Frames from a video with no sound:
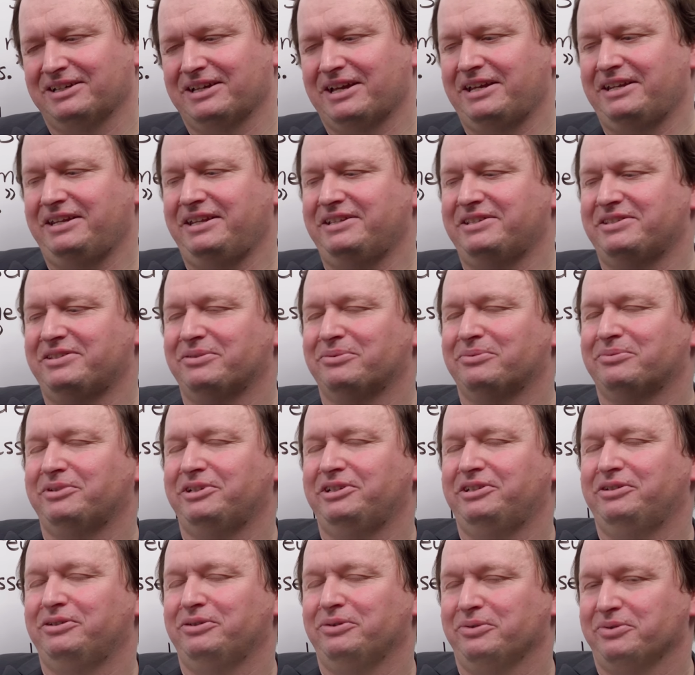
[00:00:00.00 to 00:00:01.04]
I need to
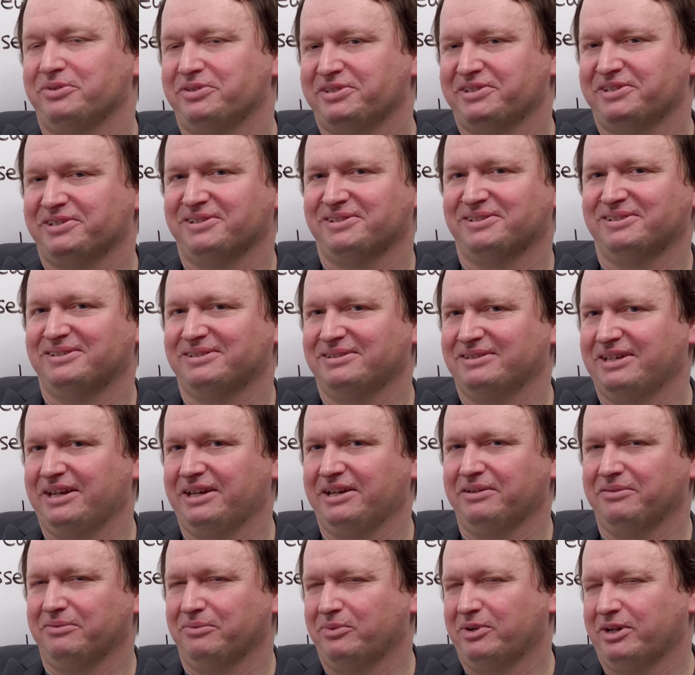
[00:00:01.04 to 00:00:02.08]
reduce
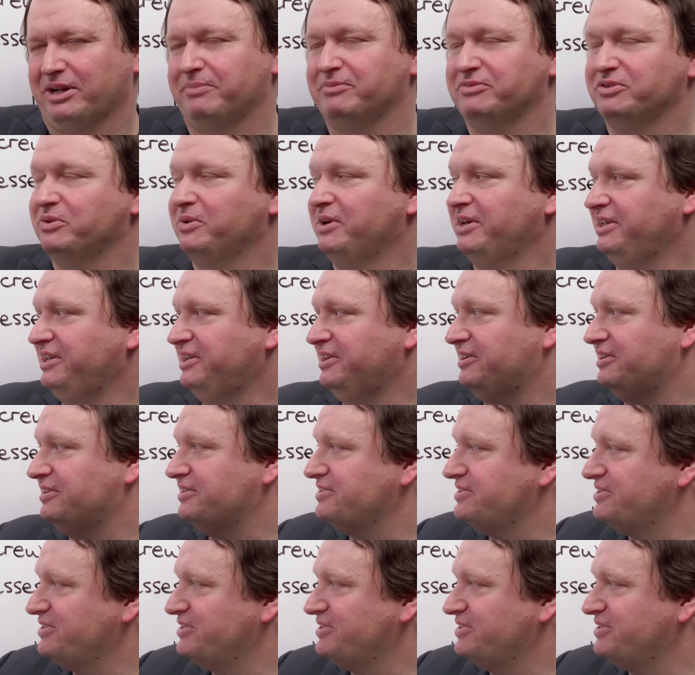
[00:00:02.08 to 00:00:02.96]
like what I'm doing here.